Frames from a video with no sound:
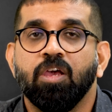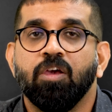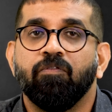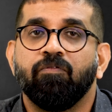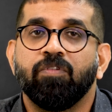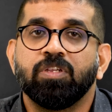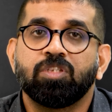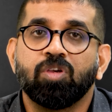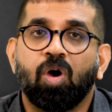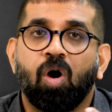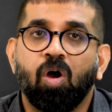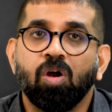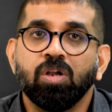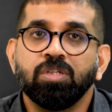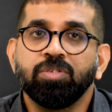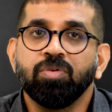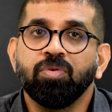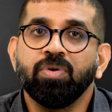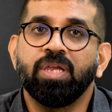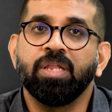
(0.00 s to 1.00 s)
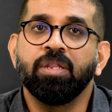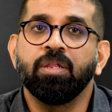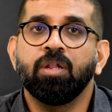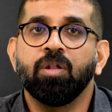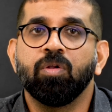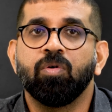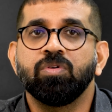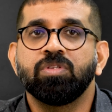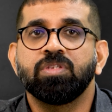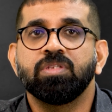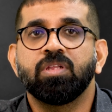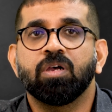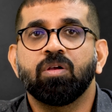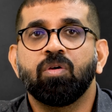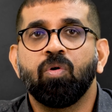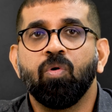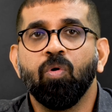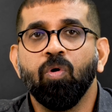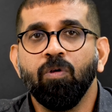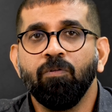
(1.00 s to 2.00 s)
which also includes the
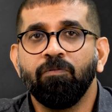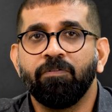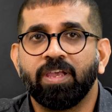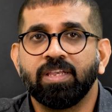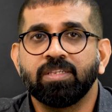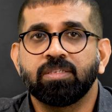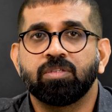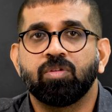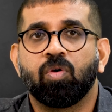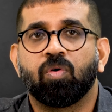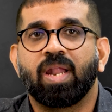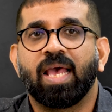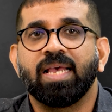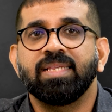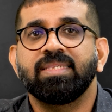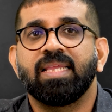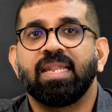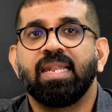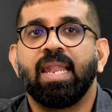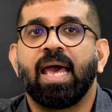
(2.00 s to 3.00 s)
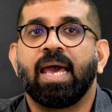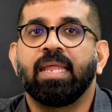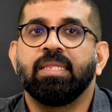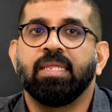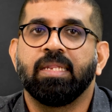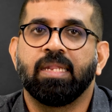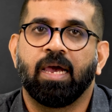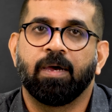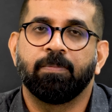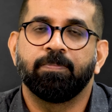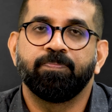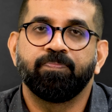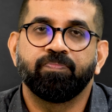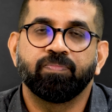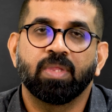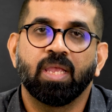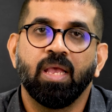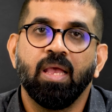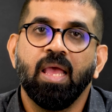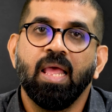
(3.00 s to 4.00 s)
cool phase known as La Nina.
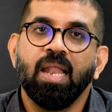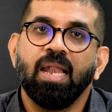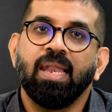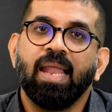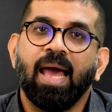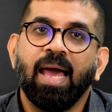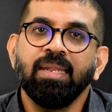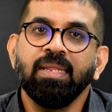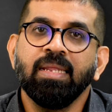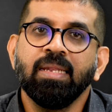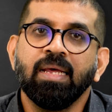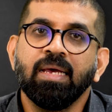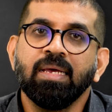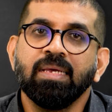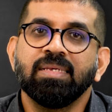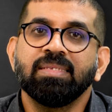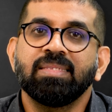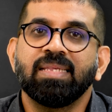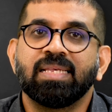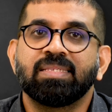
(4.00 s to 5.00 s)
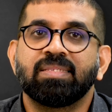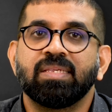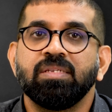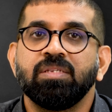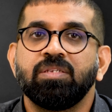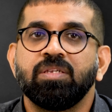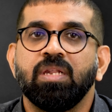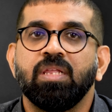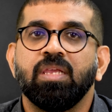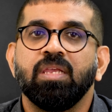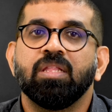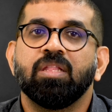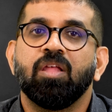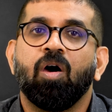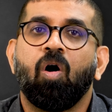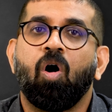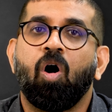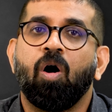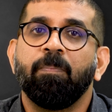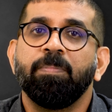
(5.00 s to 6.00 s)
La Nina is essentially
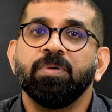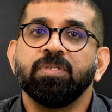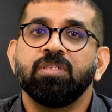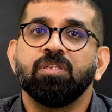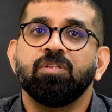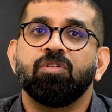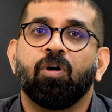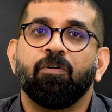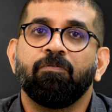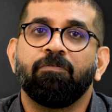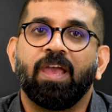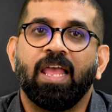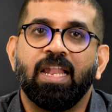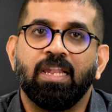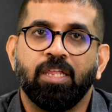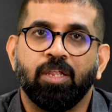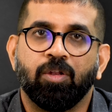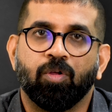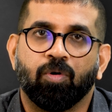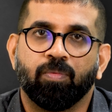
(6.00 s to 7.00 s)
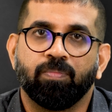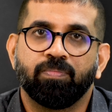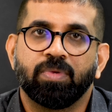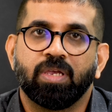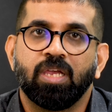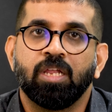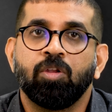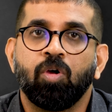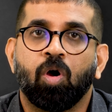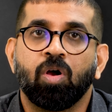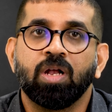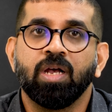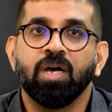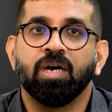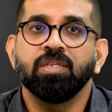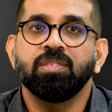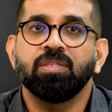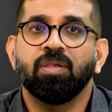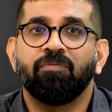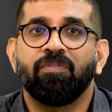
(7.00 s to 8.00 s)
the opposite of El Nino. It
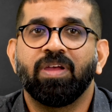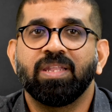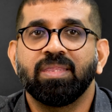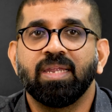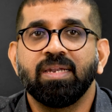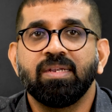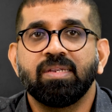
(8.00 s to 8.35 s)
occurs when the